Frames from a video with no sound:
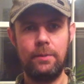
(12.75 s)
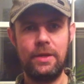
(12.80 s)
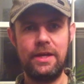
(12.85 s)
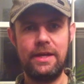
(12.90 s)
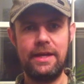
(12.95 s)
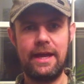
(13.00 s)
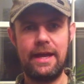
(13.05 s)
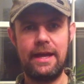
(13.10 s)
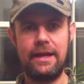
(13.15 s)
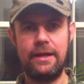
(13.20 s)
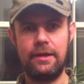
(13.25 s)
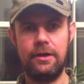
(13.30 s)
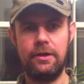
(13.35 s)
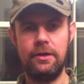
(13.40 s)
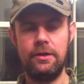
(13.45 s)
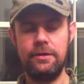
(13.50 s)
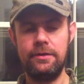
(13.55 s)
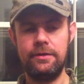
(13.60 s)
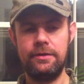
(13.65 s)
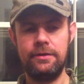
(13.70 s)
PK
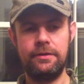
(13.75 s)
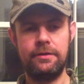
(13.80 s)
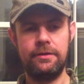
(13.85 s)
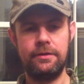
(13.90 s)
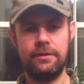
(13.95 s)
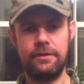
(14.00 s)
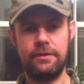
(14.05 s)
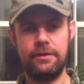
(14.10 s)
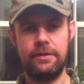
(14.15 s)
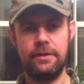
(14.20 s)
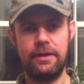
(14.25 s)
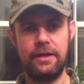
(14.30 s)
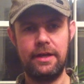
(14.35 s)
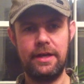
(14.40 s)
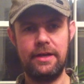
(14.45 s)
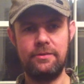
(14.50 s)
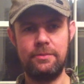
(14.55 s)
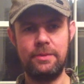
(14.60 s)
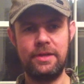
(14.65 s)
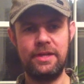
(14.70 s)
here.
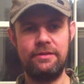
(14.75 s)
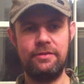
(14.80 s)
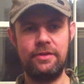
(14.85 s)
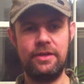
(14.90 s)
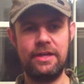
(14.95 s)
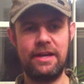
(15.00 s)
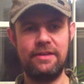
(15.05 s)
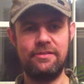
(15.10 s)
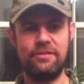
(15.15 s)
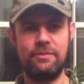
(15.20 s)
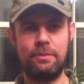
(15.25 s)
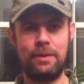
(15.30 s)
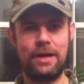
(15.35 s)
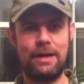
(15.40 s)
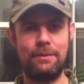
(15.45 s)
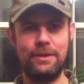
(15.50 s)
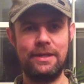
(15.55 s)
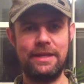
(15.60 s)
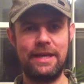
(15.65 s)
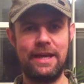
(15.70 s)
As many of you guys have
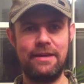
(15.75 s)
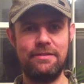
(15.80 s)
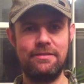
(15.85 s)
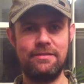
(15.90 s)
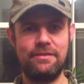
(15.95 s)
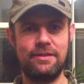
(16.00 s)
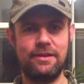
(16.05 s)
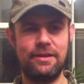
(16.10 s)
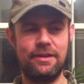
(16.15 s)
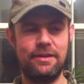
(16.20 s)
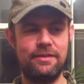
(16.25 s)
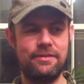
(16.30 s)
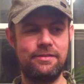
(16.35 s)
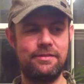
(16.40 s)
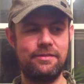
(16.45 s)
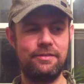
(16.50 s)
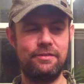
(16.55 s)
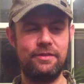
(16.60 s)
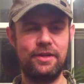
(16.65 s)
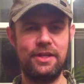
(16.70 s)
probably guessed,
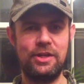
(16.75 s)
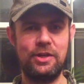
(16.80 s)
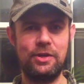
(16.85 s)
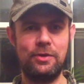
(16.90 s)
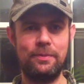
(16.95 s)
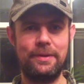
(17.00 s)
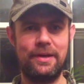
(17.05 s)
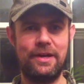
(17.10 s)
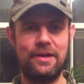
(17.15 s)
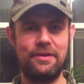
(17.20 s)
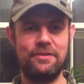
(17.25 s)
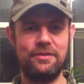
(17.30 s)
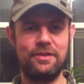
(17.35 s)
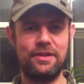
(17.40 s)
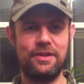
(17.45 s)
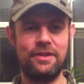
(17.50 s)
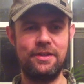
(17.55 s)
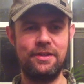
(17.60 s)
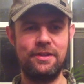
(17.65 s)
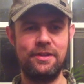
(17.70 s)
this is a video about
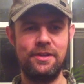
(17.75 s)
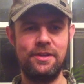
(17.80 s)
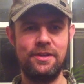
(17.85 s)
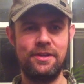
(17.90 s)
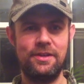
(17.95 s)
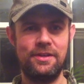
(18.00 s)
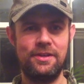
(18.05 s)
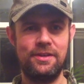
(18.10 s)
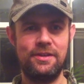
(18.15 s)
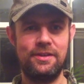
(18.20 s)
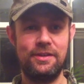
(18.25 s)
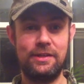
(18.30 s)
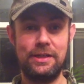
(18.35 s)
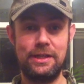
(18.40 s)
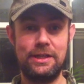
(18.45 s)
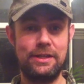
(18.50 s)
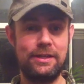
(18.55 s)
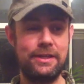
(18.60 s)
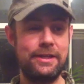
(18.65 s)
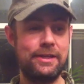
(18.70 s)
the
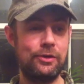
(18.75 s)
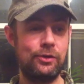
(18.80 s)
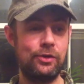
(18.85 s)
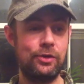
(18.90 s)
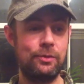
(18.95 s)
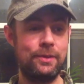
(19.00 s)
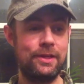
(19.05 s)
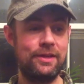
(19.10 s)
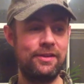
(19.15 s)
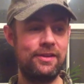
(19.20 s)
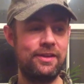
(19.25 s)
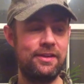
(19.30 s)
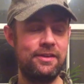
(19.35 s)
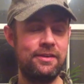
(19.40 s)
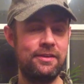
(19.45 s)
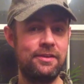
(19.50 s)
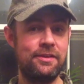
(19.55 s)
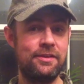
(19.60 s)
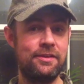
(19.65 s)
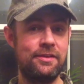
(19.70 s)
Coleco
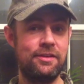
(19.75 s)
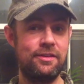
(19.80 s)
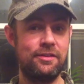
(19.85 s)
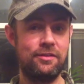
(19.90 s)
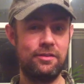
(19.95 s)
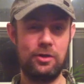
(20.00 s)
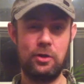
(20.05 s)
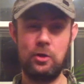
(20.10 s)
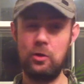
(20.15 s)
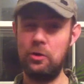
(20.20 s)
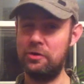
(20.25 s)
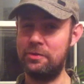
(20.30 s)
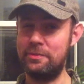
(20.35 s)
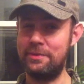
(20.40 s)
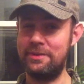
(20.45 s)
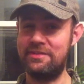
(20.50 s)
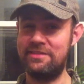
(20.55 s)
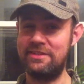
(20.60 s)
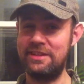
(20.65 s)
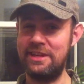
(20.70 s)
Chameleon
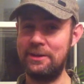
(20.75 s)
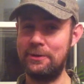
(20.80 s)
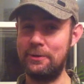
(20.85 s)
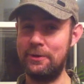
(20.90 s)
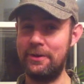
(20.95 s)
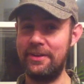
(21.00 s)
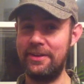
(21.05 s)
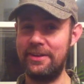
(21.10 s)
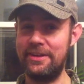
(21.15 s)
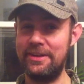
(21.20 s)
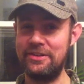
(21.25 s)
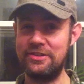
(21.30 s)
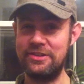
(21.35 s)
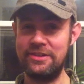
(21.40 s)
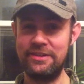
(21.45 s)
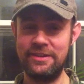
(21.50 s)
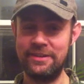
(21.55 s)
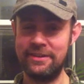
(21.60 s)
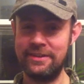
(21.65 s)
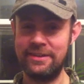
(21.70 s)
Ultimate Snake Oil
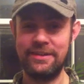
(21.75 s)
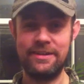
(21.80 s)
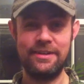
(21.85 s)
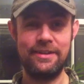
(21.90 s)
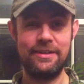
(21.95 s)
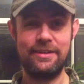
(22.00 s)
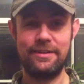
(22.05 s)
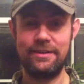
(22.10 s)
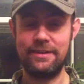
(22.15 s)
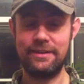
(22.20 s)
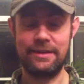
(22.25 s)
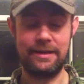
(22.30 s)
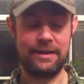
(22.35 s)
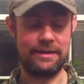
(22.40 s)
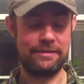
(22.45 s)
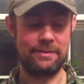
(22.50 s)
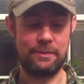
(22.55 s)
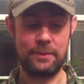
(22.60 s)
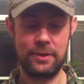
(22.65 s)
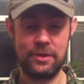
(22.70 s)
Edition.
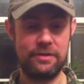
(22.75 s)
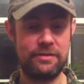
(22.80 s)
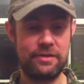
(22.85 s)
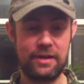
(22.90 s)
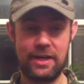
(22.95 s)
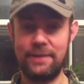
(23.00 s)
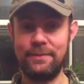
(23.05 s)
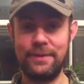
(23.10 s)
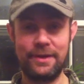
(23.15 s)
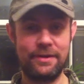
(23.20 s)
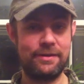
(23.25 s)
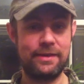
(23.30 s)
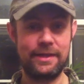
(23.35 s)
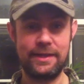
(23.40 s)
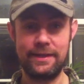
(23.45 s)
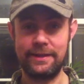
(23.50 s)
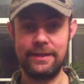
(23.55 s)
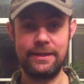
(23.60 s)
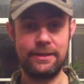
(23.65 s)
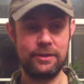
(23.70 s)
Yes, I'm here to talk about the
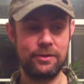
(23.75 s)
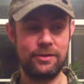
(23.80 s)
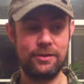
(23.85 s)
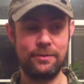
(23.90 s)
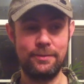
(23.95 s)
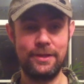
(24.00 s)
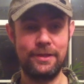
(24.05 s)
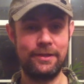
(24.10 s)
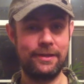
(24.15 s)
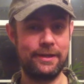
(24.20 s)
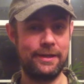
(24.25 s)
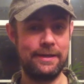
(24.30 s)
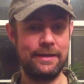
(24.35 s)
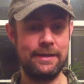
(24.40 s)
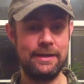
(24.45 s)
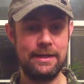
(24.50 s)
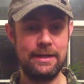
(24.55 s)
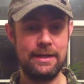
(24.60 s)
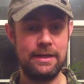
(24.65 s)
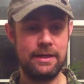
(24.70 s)
Coleco
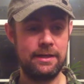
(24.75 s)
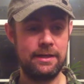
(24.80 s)
Chameleon.